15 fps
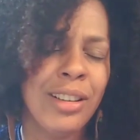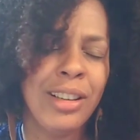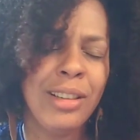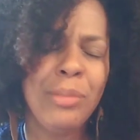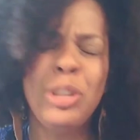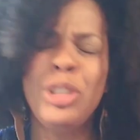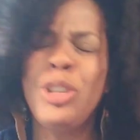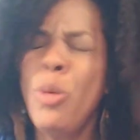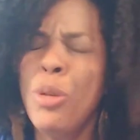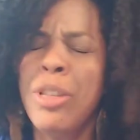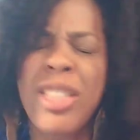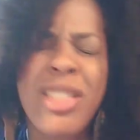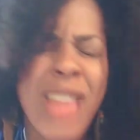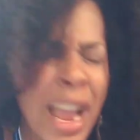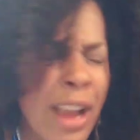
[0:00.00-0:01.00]
I'm so
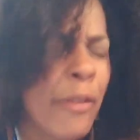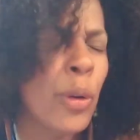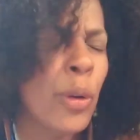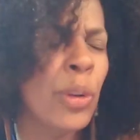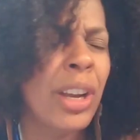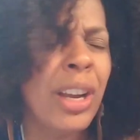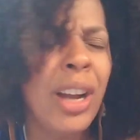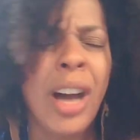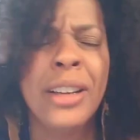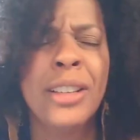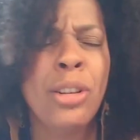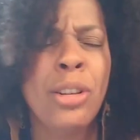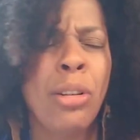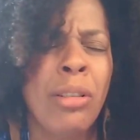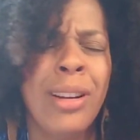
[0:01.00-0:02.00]
thankful that God
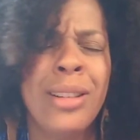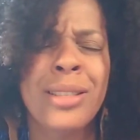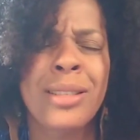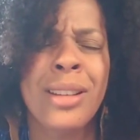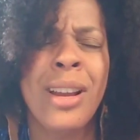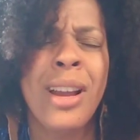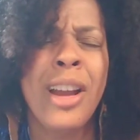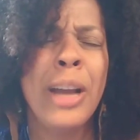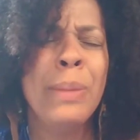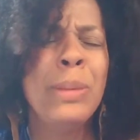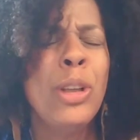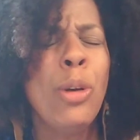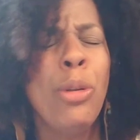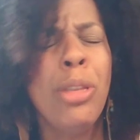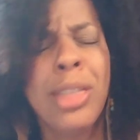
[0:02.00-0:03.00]
has heard us. I'm
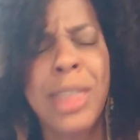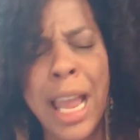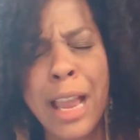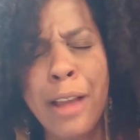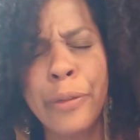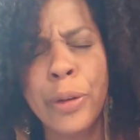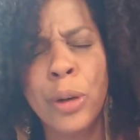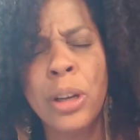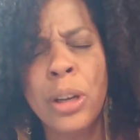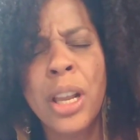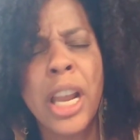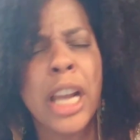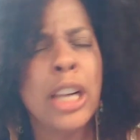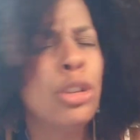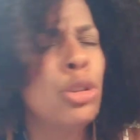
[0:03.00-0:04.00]
so thankful
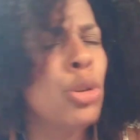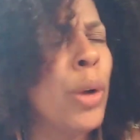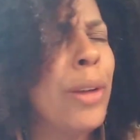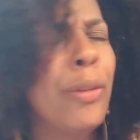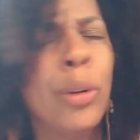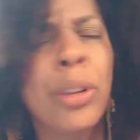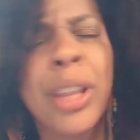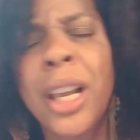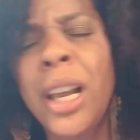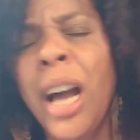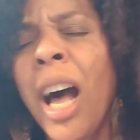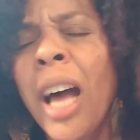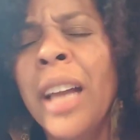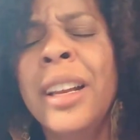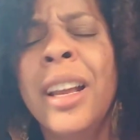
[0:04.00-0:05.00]
and joyful that
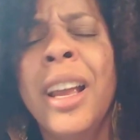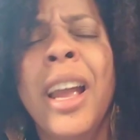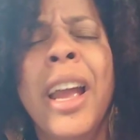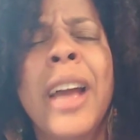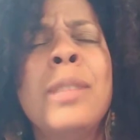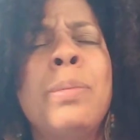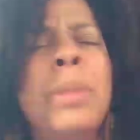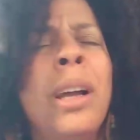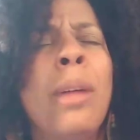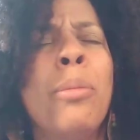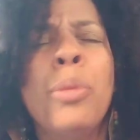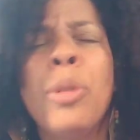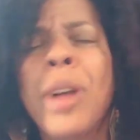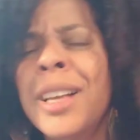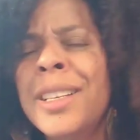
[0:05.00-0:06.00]
God has become
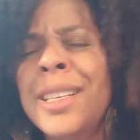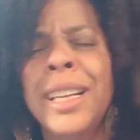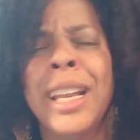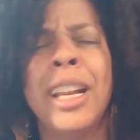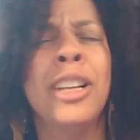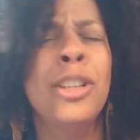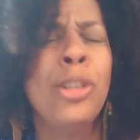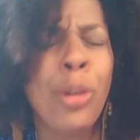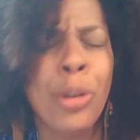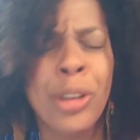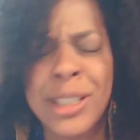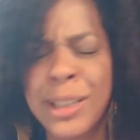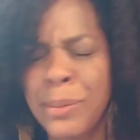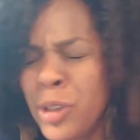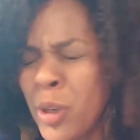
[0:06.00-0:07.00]
present and has heard
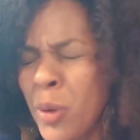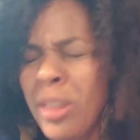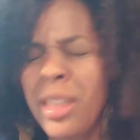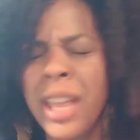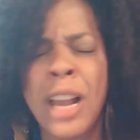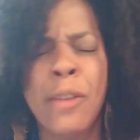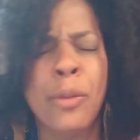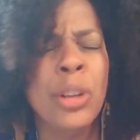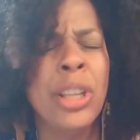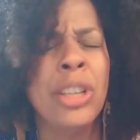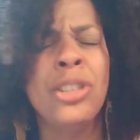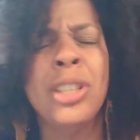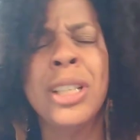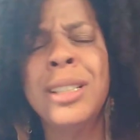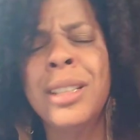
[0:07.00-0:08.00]
us. I'm so thankful that
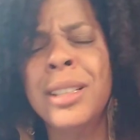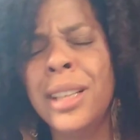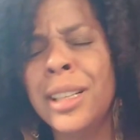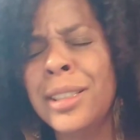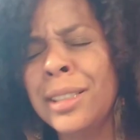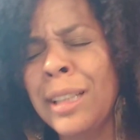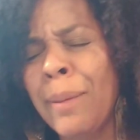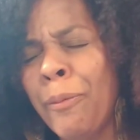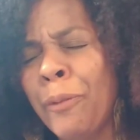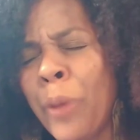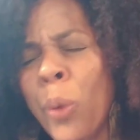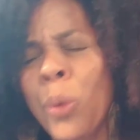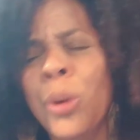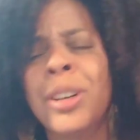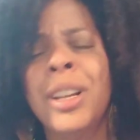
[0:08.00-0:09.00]
Jesus has stepped
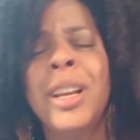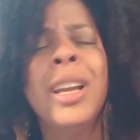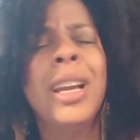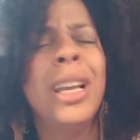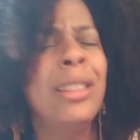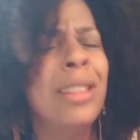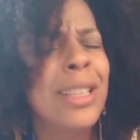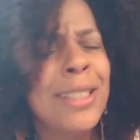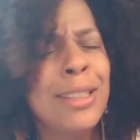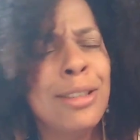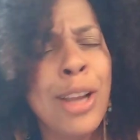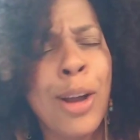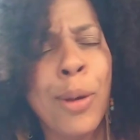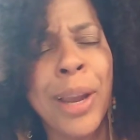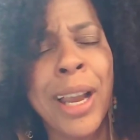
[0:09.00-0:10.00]
forward in this
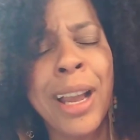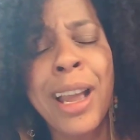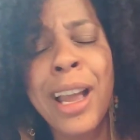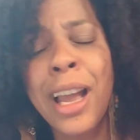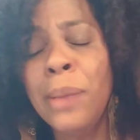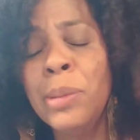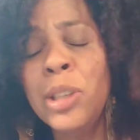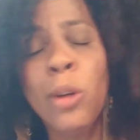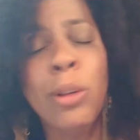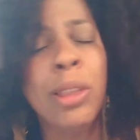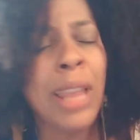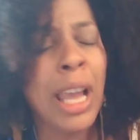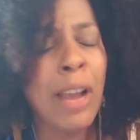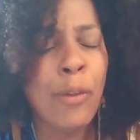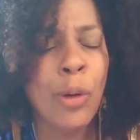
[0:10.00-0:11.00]
knowing. I'm so
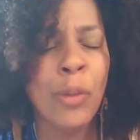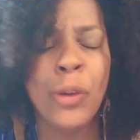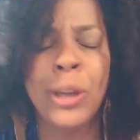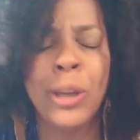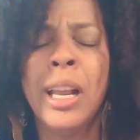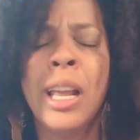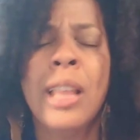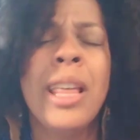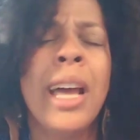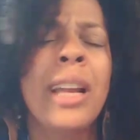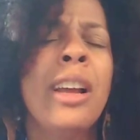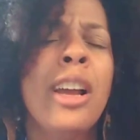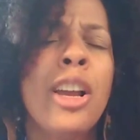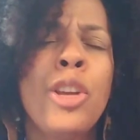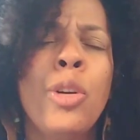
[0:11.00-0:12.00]
thankful that
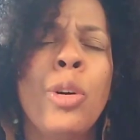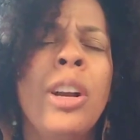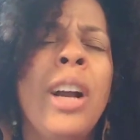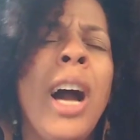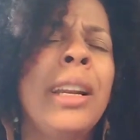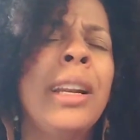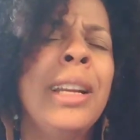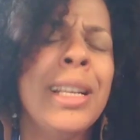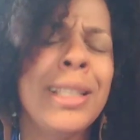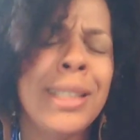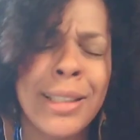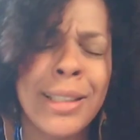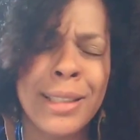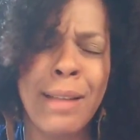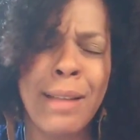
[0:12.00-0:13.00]
your goddess
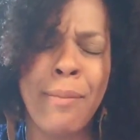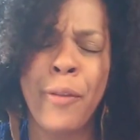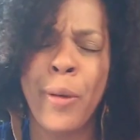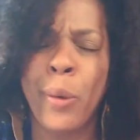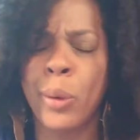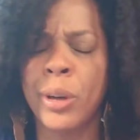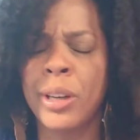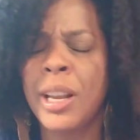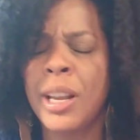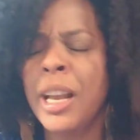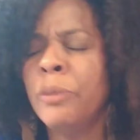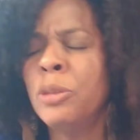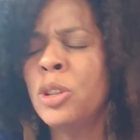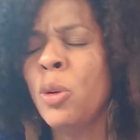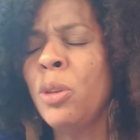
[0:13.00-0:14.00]
has stepped forward.
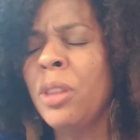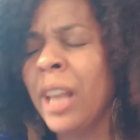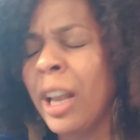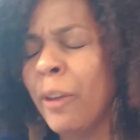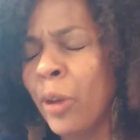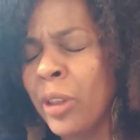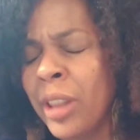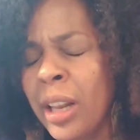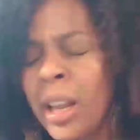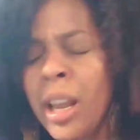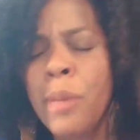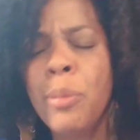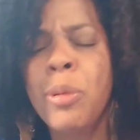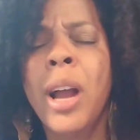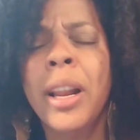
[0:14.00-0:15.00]
I'm so thankful that
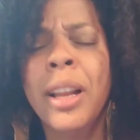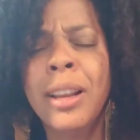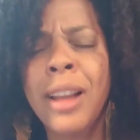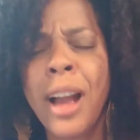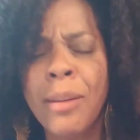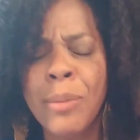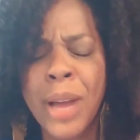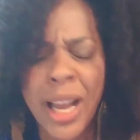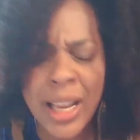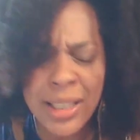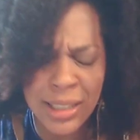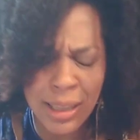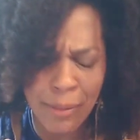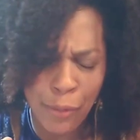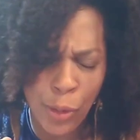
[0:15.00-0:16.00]
Pranayama
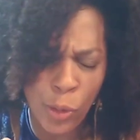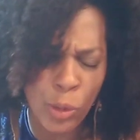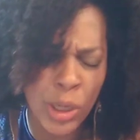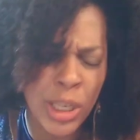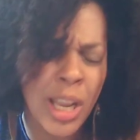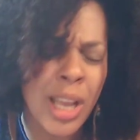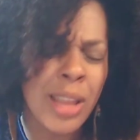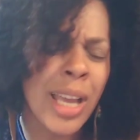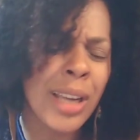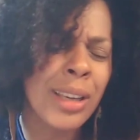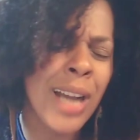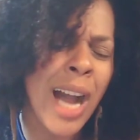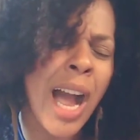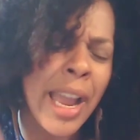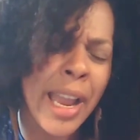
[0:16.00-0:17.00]
has stepped forward, that
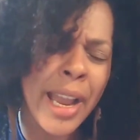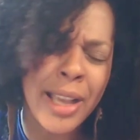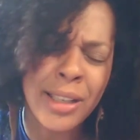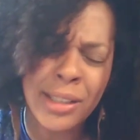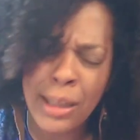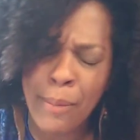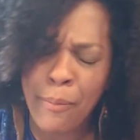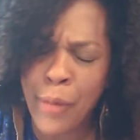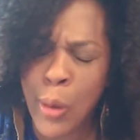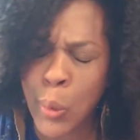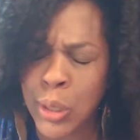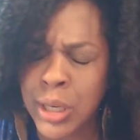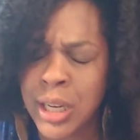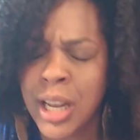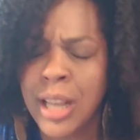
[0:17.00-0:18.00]
Gaia has stepped
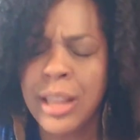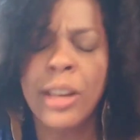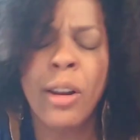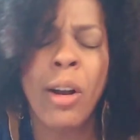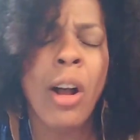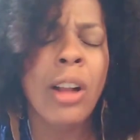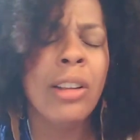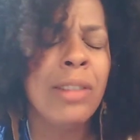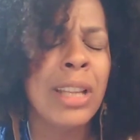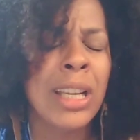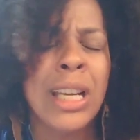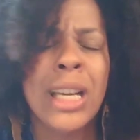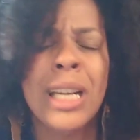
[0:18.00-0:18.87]
forward, that all of the